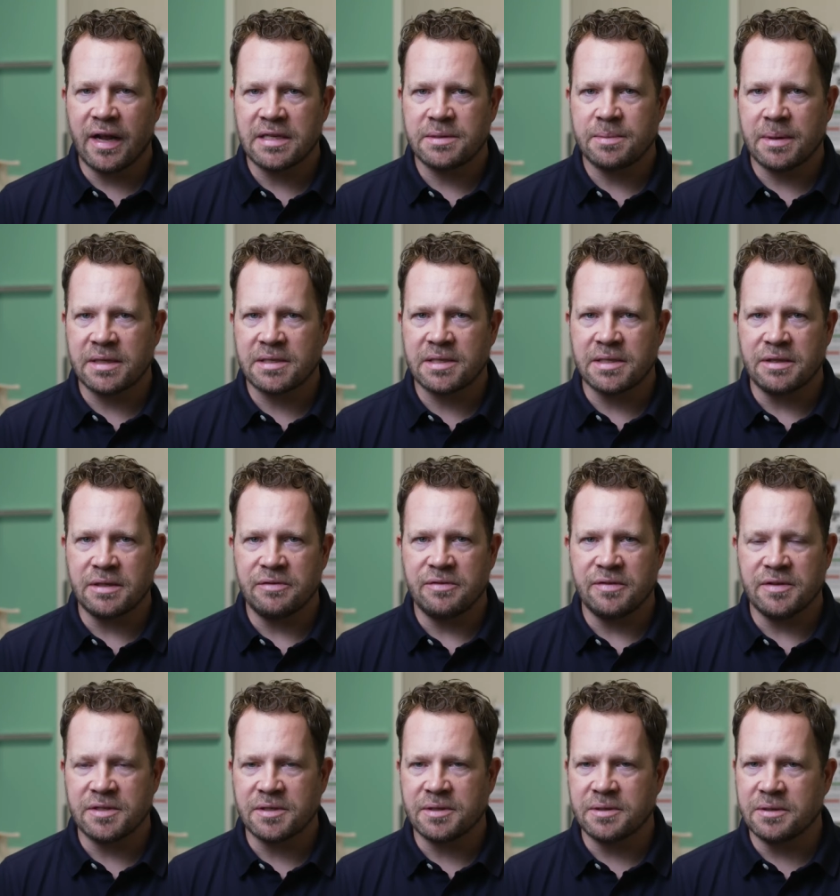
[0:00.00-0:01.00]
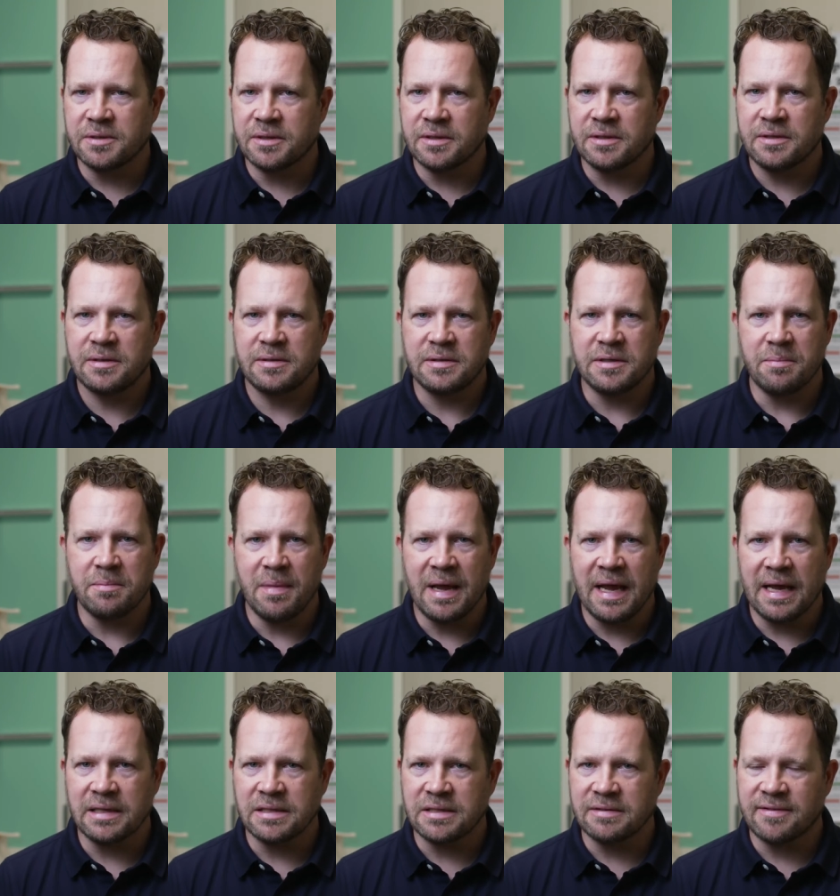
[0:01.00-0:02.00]
aspects to the physical
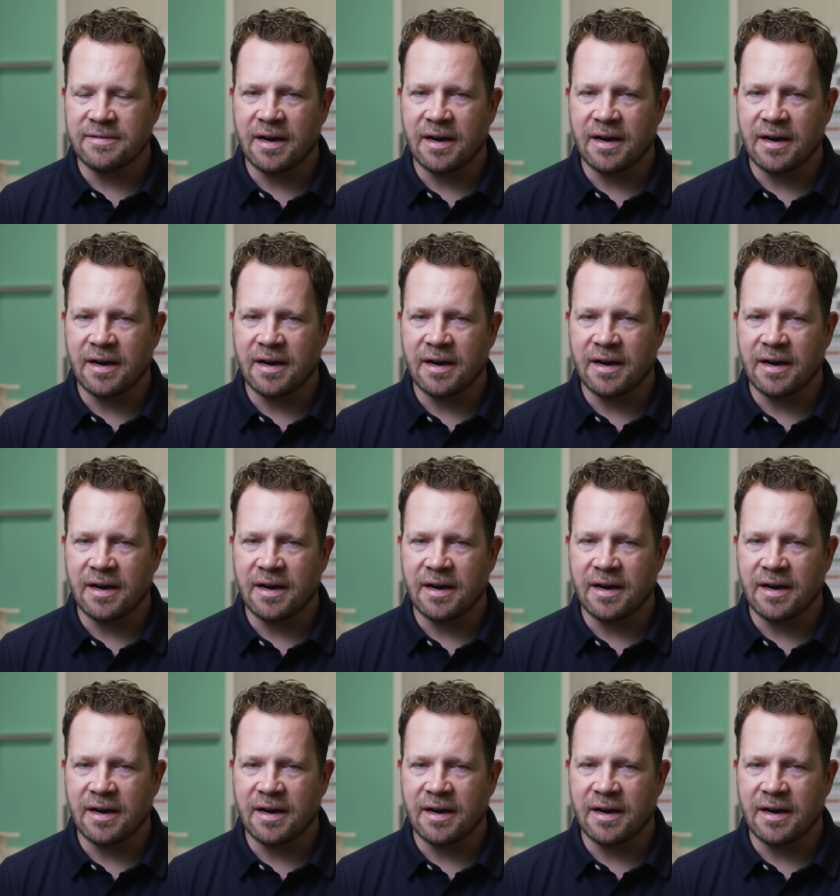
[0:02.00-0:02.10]
demands of